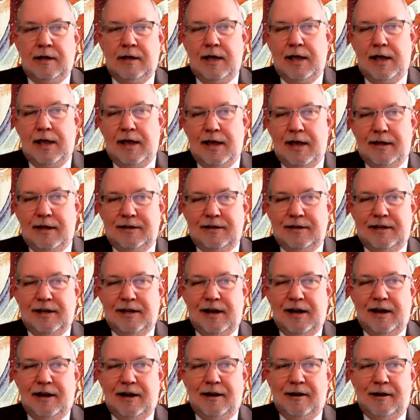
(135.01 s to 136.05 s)
And
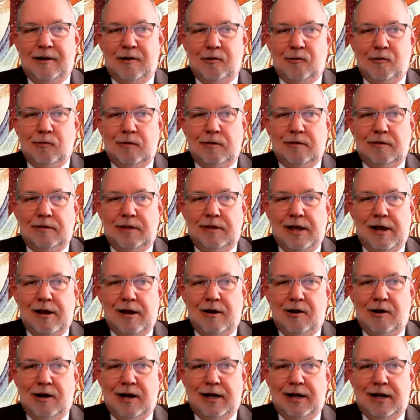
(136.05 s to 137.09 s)

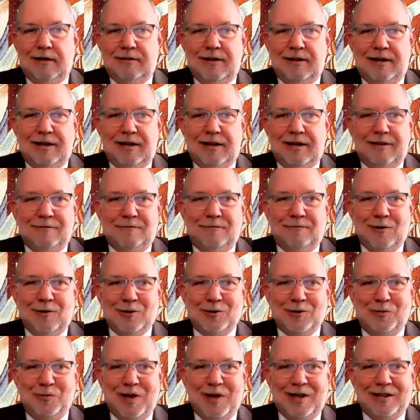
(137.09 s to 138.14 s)
there I
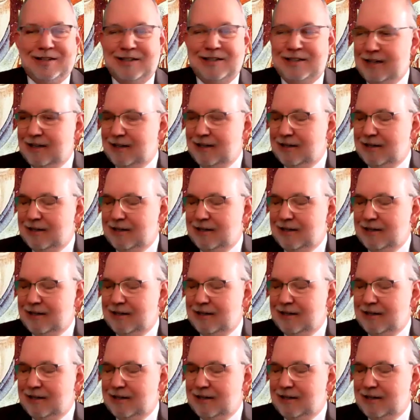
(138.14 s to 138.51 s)
first met